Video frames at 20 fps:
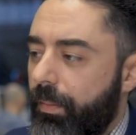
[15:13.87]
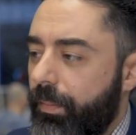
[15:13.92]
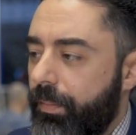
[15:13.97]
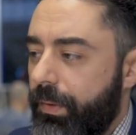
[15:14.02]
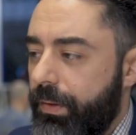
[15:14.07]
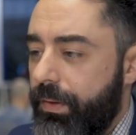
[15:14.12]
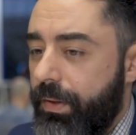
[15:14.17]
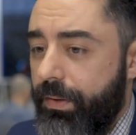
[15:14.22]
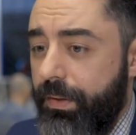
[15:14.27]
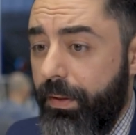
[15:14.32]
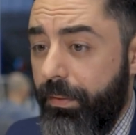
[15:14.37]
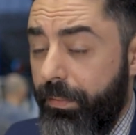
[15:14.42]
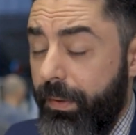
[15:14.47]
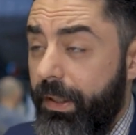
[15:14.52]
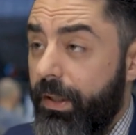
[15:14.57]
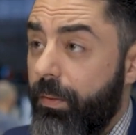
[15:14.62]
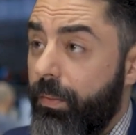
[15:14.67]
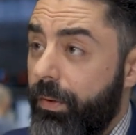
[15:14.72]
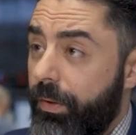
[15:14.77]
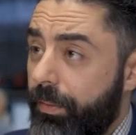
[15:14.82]
This is a
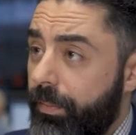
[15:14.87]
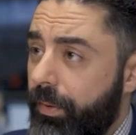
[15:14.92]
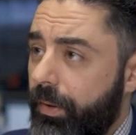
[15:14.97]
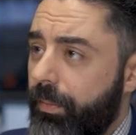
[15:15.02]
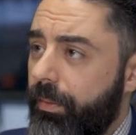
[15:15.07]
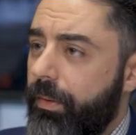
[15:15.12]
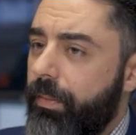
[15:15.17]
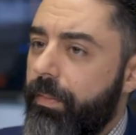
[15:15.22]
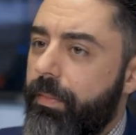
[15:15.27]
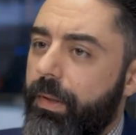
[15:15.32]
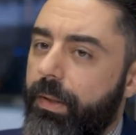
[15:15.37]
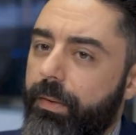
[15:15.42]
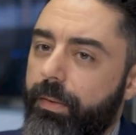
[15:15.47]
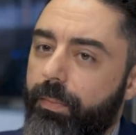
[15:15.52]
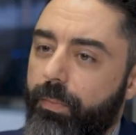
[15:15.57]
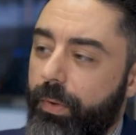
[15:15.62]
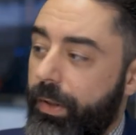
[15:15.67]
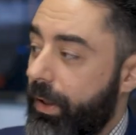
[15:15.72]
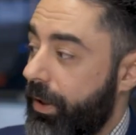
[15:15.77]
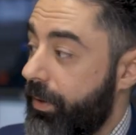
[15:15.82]
real world
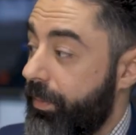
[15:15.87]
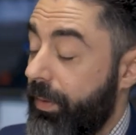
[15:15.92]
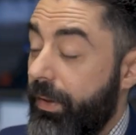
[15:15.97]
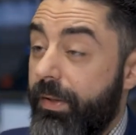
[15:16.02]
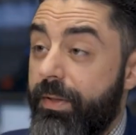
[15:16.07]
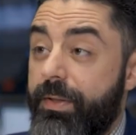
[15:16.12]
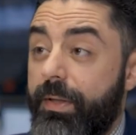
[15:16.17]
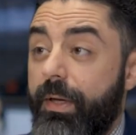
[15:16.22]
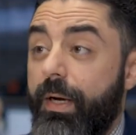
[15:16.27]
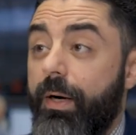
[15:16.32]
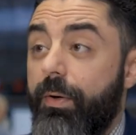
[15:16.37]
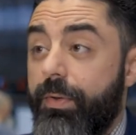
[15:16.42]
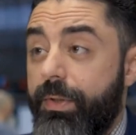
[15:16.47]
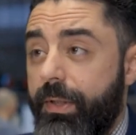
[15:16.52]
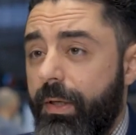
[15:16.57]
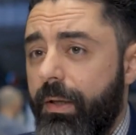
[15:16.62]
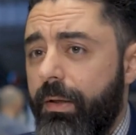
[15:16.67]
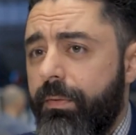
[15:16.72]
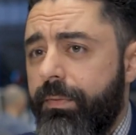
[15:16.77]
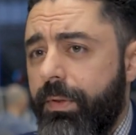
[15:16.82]
problem. We experienced it
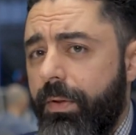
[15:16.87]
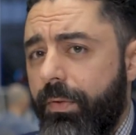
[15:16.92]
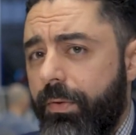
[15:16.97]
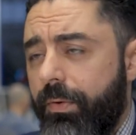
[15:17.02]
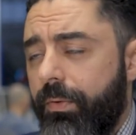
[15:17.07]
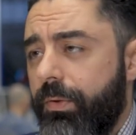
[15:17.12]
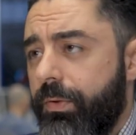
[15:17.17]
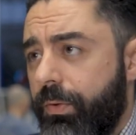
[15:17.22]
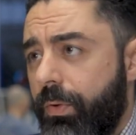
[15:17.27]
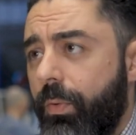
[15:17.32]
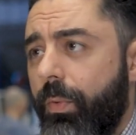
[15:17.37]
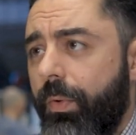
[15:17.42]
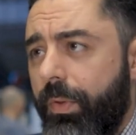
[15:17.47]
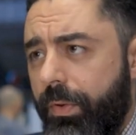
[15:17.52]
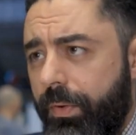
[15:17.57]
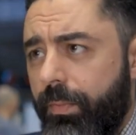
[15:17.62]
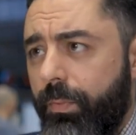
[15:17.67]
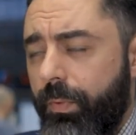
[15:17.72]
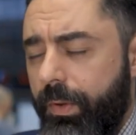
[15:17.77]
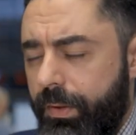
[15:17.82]
ourselves, and so
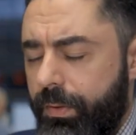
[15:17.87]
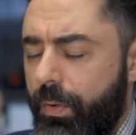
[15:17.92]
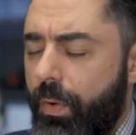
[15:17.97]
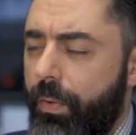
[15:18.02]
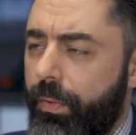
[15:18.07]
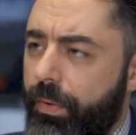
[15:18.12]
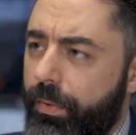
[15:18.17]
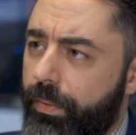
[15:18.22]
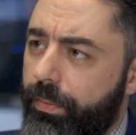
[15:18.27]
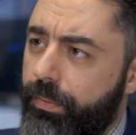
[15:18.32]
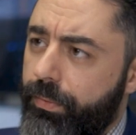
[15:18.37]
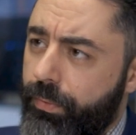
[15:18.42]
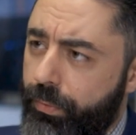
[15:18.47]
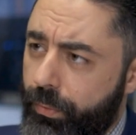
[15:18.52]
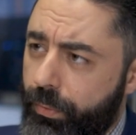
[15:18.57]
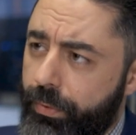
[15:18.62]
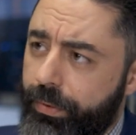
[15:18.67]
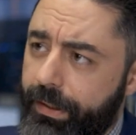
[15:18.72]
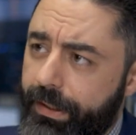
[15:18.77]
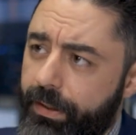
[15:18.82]
we saw the
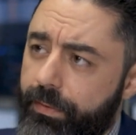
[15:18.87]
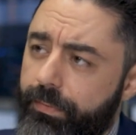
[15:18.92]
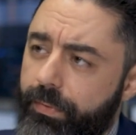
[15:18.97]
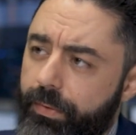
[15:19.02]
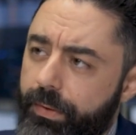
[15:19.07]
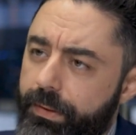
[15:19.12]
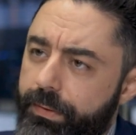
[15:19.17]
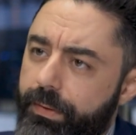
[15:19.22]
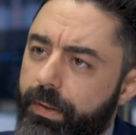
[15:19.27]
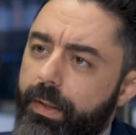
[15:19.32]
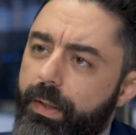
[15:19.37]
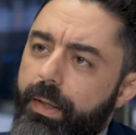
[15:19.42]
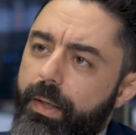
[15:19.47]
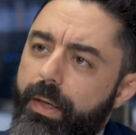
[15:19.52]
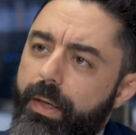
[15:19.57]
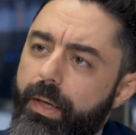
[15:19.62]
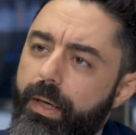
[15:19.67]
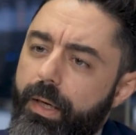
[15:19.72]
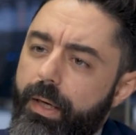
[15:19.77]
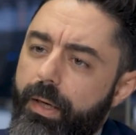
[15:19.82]
true need for it.
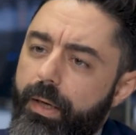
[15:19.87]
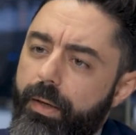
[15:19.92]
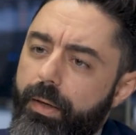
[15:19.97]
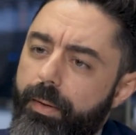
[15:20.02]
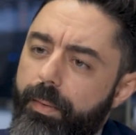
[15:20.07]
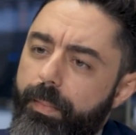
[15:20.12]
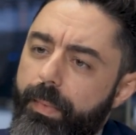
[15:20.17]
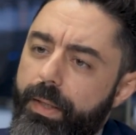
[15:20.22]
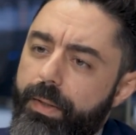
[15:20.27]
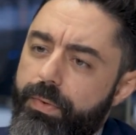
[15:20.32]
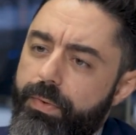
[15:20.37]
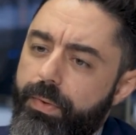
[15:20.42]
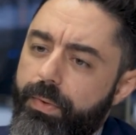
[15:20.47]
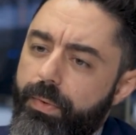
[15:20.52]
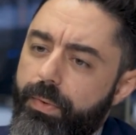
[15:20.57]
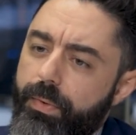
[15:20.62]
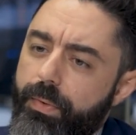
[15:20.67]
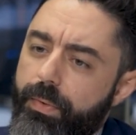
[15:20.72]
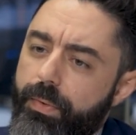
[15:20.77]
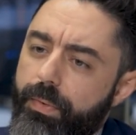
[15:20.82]
And
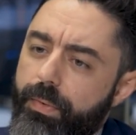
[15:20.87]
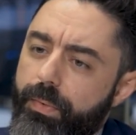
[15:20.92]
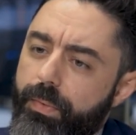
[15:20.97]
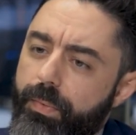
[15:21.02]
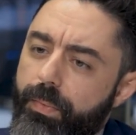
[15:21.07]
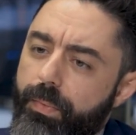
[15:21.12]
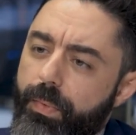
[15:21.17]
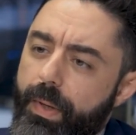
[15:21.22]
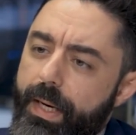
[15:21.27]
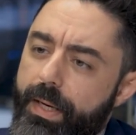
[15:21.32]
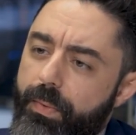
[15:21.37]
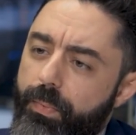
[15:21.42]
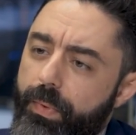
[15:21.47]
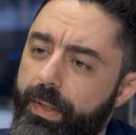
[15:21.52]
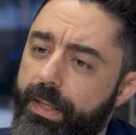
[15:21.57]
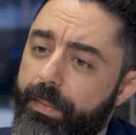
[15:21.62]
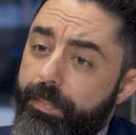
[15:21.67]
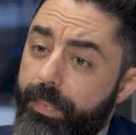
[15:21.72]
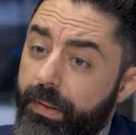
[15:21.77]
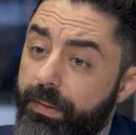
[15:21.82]
so when
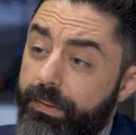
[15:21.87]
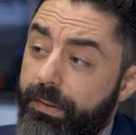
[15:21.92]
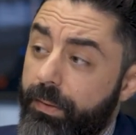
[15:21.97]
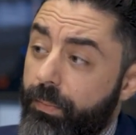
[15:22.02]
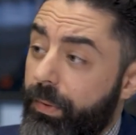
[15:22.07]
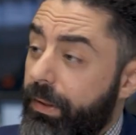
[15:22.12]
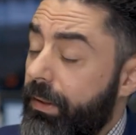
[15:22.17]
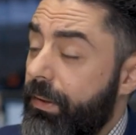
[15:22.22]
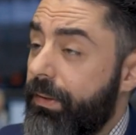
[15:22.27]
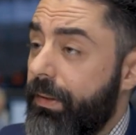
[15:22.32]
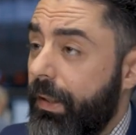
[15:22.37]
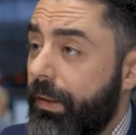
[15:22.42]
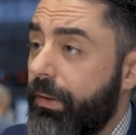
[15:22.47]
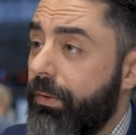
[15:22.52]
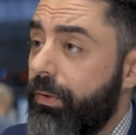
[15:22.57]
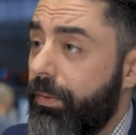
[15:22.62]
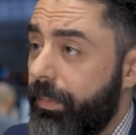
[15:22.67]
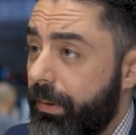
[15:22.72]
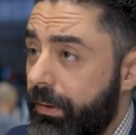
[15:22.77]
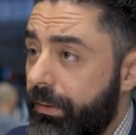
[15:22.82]
we built it, we
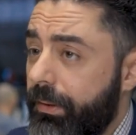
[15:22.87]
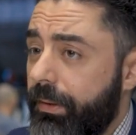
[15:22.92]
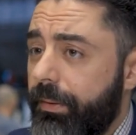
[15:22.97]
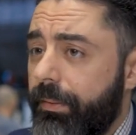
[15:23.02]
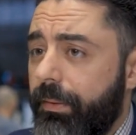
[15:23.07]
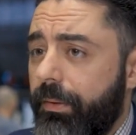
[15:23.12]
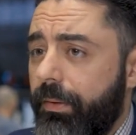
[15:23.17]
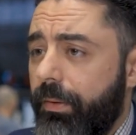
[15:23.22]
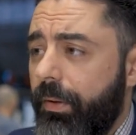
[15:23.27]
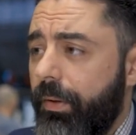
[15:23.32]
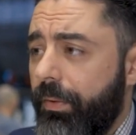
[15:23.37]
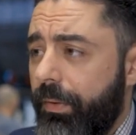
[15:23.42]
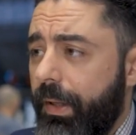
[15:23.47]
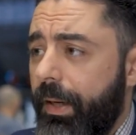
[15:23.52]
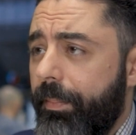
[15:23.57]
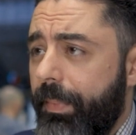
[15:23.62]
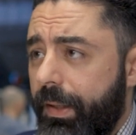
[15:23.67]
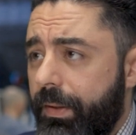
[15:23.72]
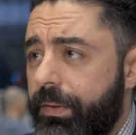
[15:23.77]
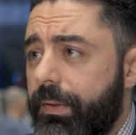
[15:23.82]
decided to build it on
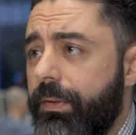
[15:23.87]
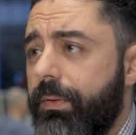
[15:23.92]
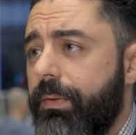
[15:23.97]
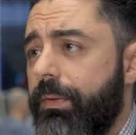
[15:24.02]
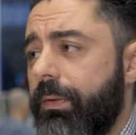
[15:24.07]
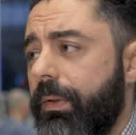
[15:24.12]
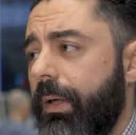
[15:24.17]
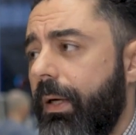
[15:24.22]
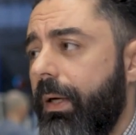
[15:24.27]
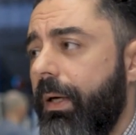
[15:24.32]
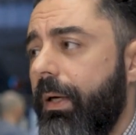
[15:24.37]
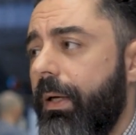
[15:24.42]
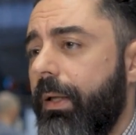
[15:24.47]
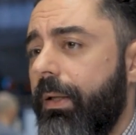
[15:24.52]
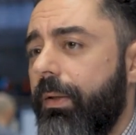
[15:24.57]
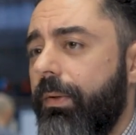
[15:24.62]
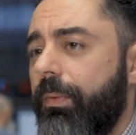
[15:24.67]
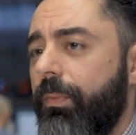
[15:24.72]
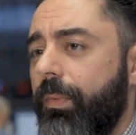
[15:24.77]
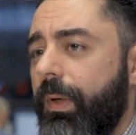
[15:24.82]
that basis.
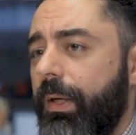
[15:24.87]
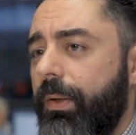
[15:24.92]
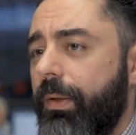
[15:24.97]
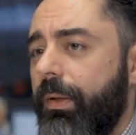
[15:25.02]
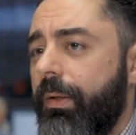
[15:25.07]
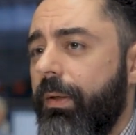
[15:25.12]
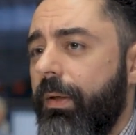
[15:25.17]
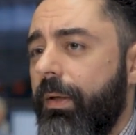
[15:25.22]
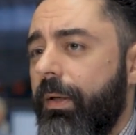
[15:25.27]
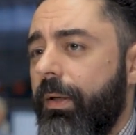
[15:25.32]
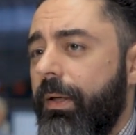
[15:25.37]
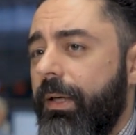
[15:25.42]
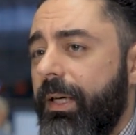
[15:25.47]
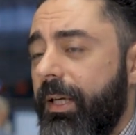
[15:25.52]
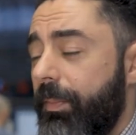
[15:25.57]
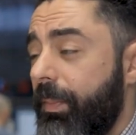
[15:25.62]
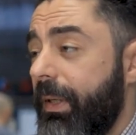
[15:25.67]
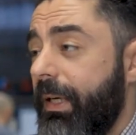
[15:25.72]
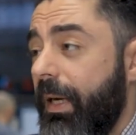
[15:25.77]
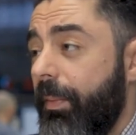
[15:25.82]
And when
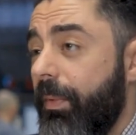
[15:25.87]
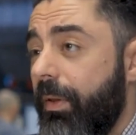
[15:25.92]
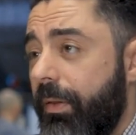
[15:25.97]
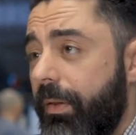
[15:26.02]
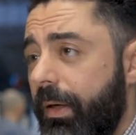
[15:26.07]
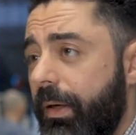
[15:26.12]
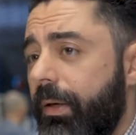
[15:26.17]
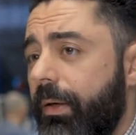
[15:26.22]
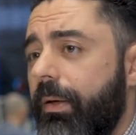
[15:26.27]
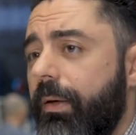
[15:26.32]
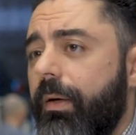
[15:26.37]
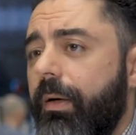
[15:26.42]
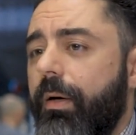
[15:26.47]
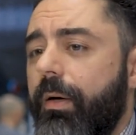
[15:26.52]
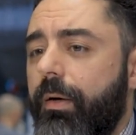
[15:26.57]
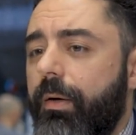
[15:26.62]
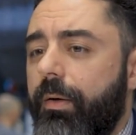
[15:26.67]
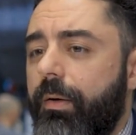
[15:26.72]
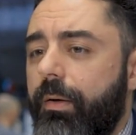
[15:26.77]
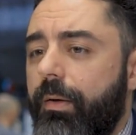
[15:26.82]
it became a thing,
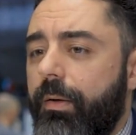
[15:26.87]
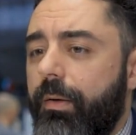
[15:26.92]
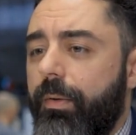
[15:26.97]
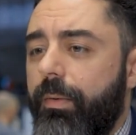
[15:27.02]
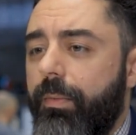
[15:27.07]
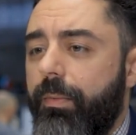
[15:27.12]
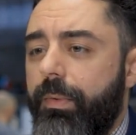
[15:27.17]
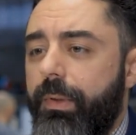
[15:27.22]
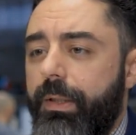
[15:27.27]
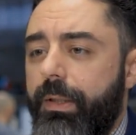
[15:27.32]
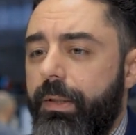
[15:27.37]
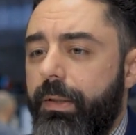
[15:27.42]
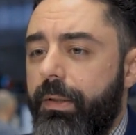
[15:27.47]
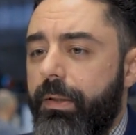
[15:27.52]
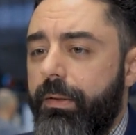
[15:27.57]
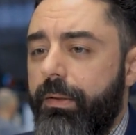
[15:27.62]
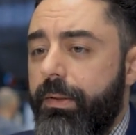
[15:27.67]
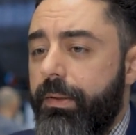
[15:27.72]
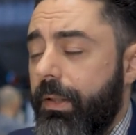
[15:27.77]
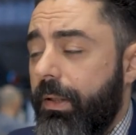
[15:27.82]

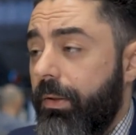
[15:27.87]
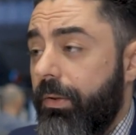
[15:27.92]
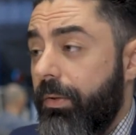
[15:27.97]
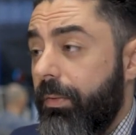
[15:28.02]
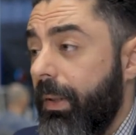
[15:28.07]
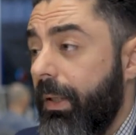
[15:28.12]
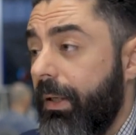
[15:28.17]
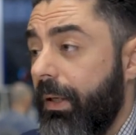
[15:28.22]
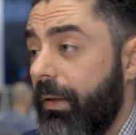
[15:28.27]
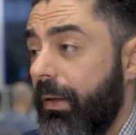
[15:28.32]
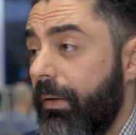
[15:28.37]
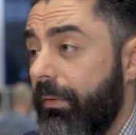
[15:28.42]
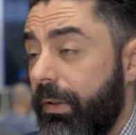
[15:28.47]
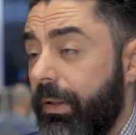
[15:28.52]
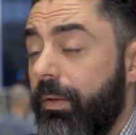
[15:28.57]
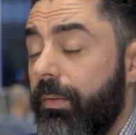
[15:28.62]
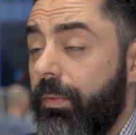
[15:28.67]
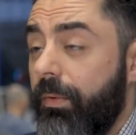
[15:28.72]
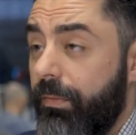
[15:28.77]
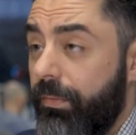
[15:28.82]
we decided to make it
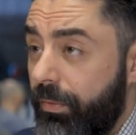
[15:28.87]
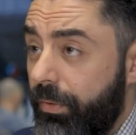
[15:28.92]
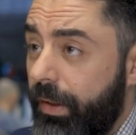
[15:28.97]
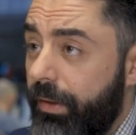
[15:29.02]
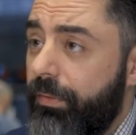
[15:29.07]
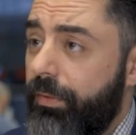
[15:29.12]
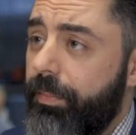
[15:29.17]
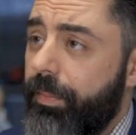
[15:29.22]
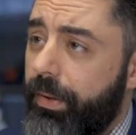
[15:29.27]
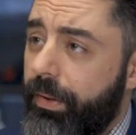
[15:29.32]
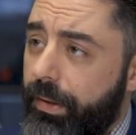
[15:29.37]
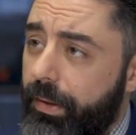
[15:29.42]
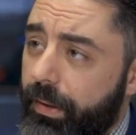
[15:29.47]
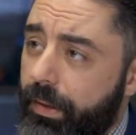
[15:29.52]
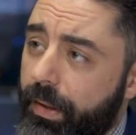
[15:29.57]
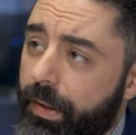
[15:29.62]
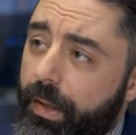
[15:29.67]
available for everybody.